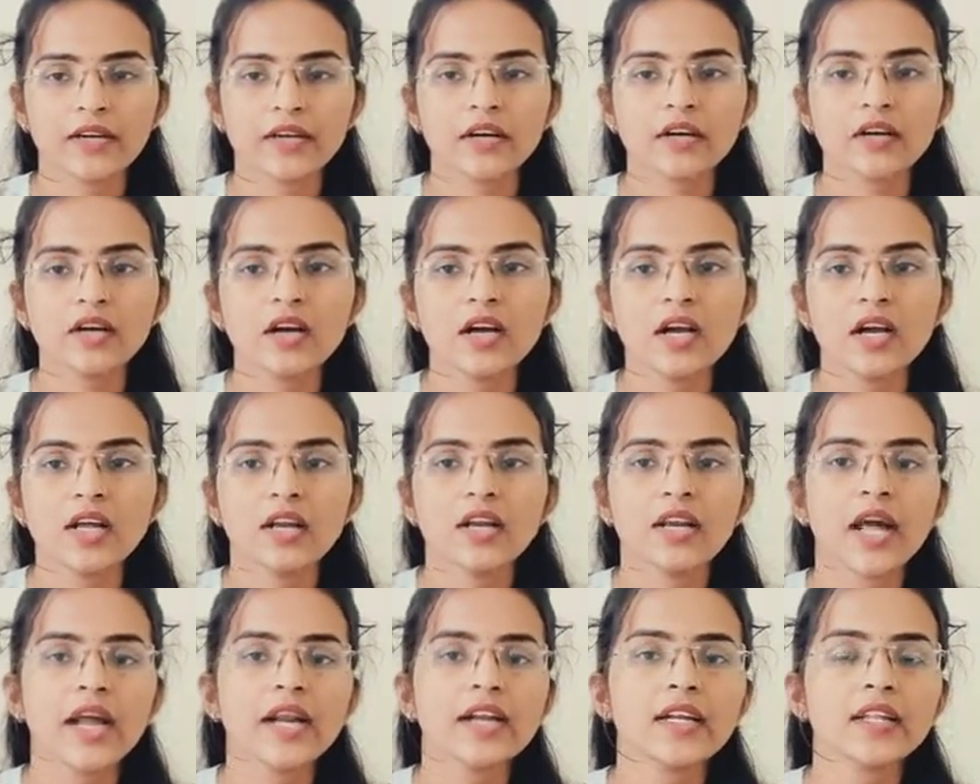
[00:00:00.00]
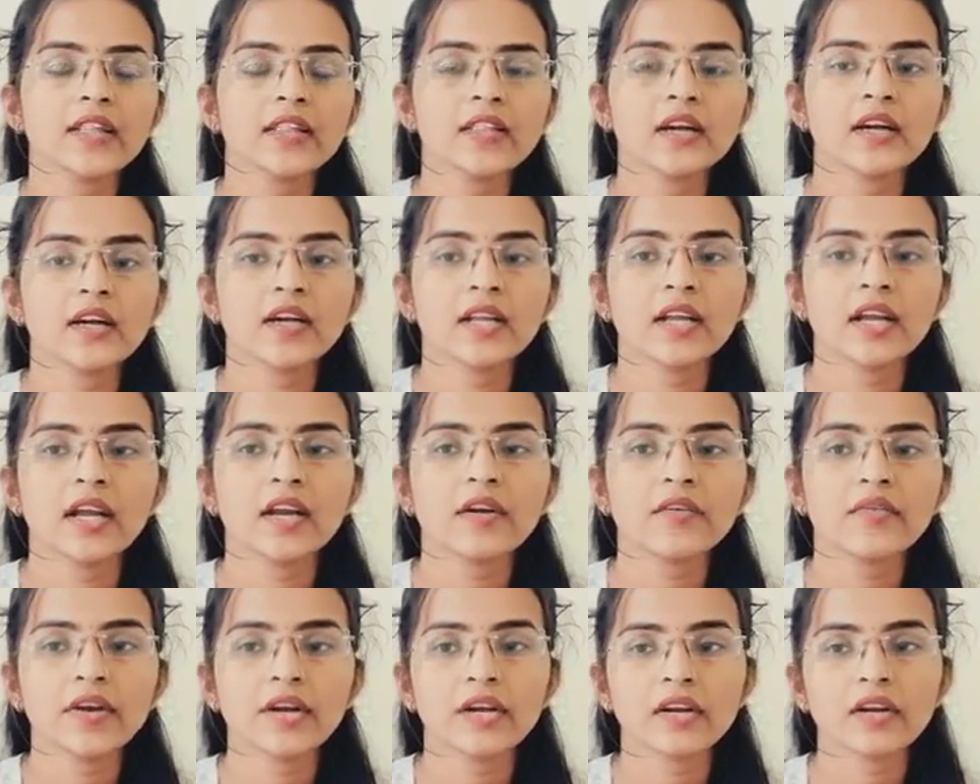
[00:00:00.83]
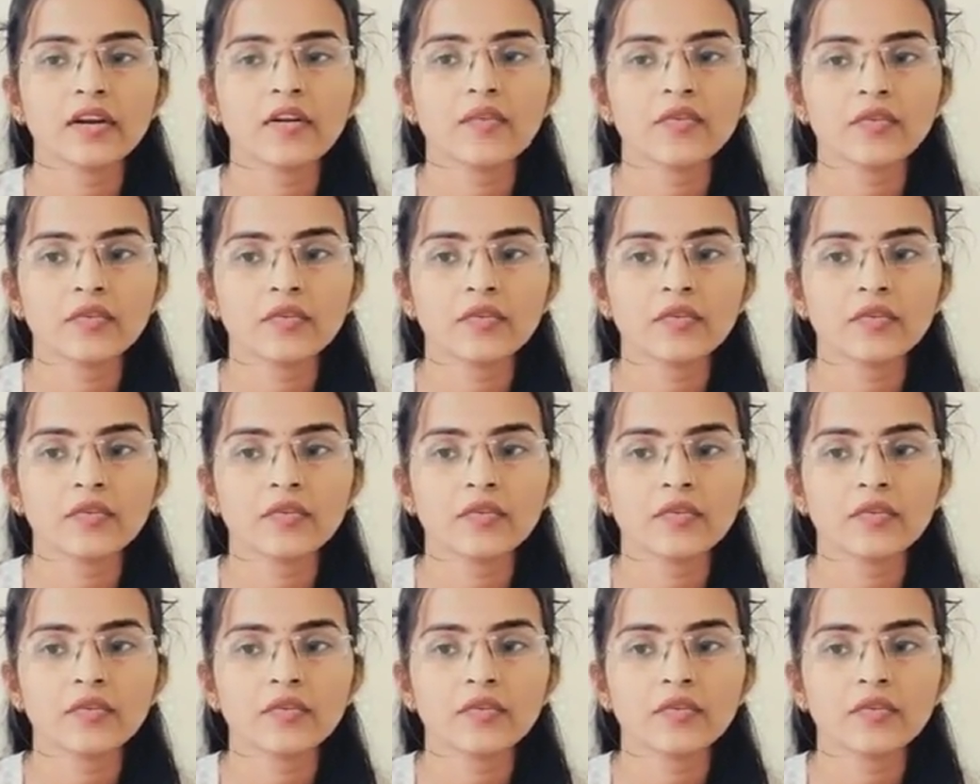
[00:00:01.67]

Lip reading: drug. 1938 Federal